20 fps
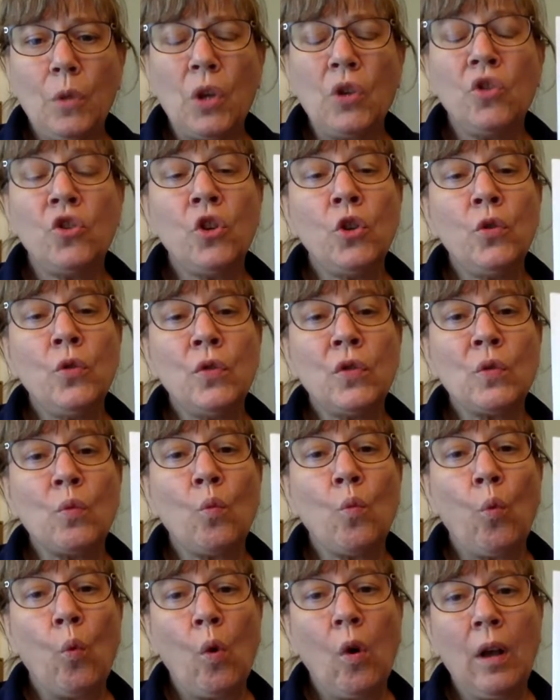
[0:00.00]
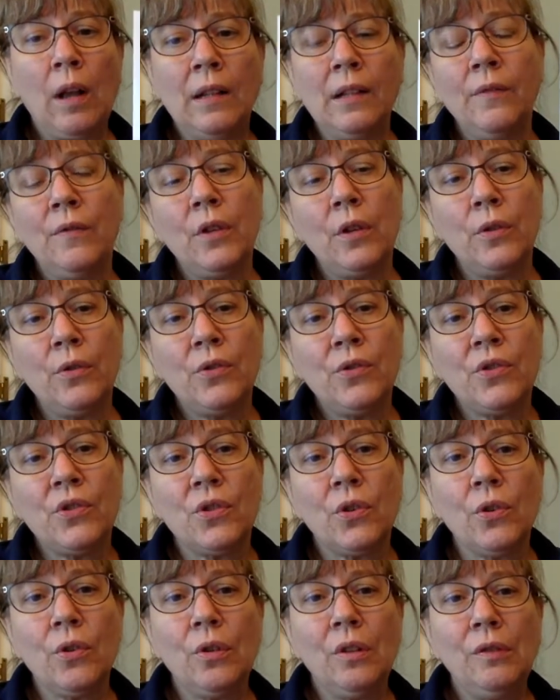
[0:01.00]
choose one of those
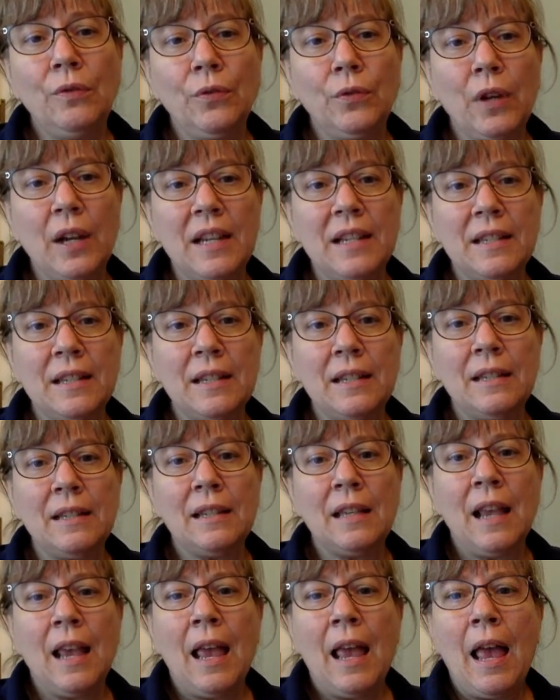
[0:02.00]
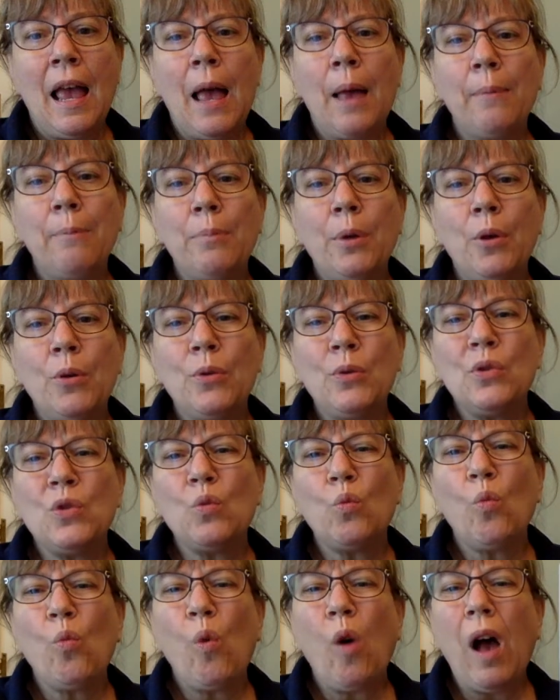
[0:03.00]
circled phrases, and post
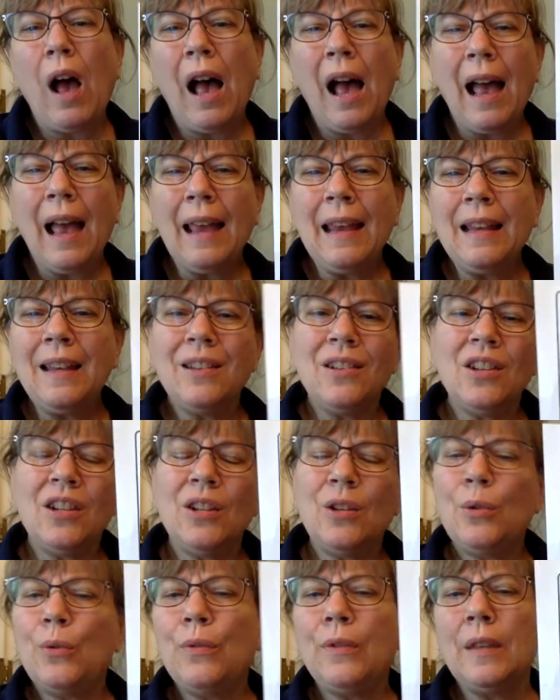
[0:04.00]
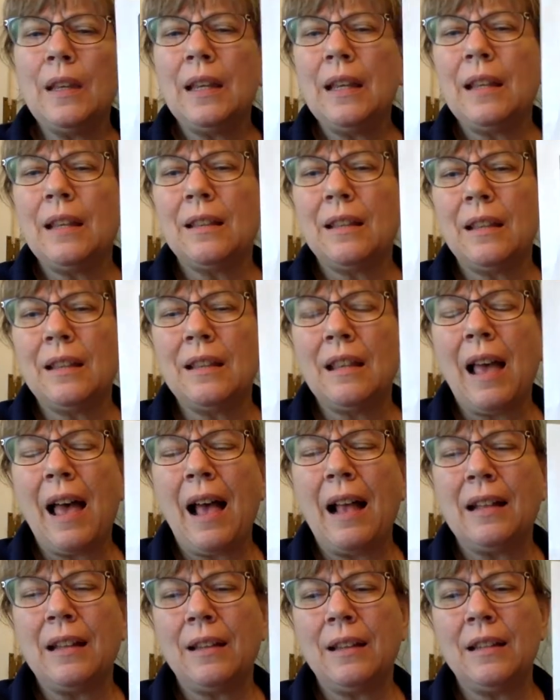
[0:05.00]
why do you think that
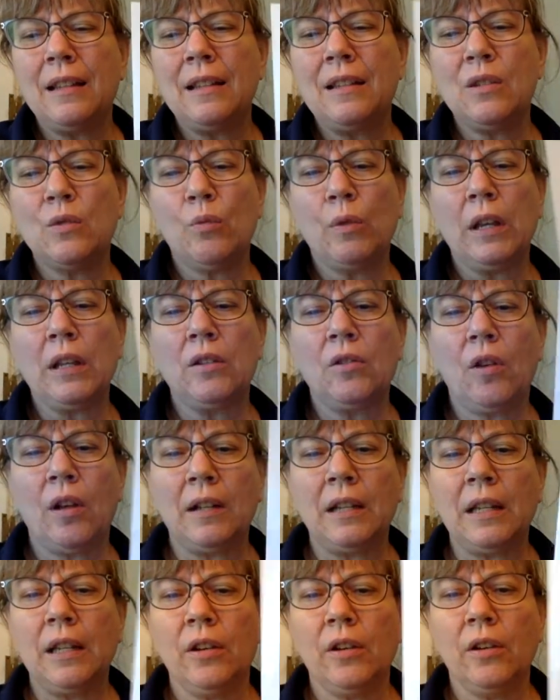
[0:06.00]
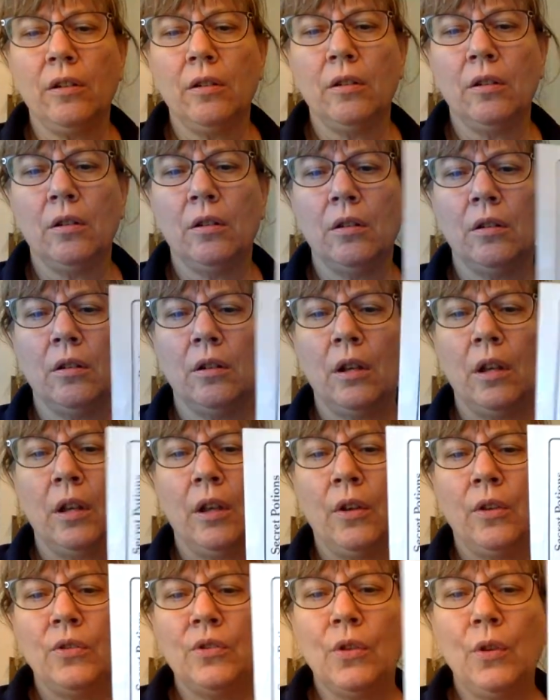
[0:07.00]
that is written on here.
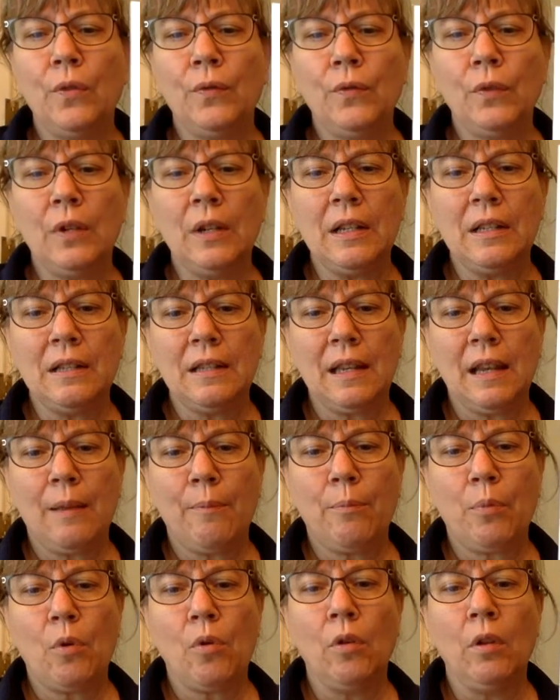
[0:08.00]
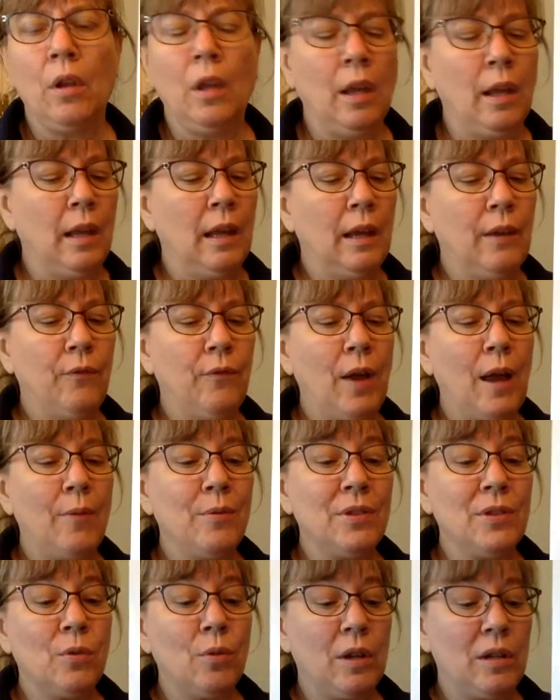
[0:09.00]
So for example, if I
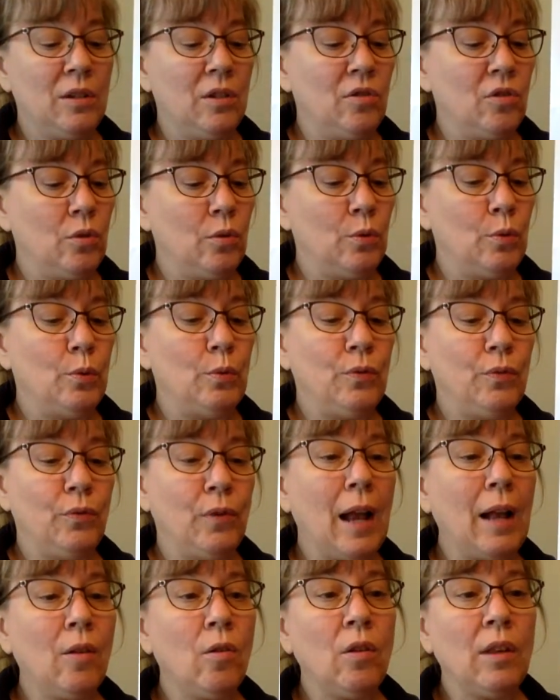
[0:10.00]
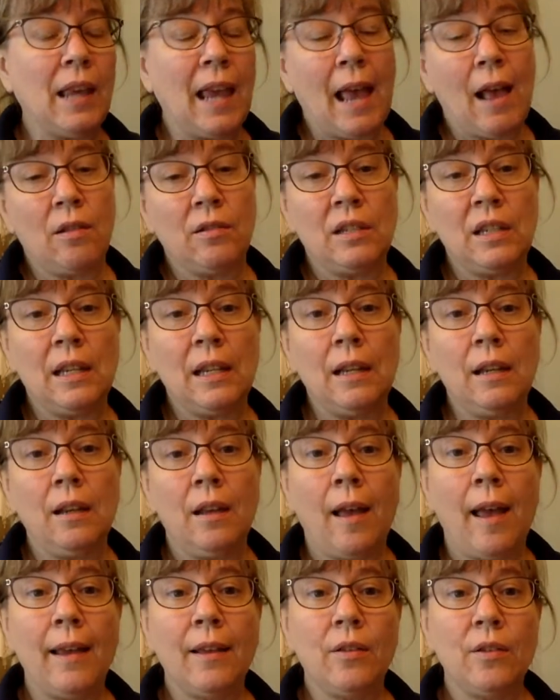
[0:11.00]
was going to do freckle counting,
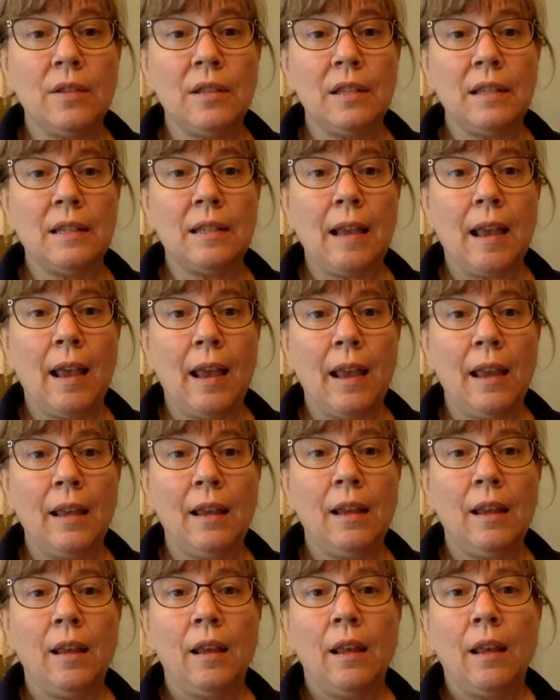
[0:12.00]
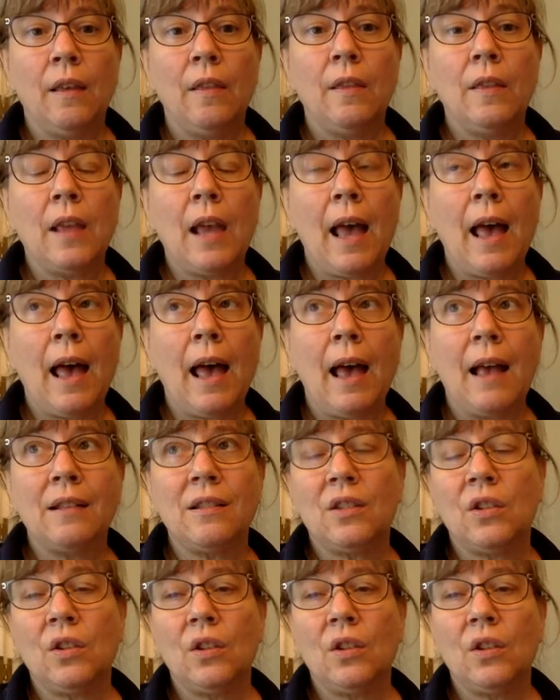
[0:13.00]
I could say that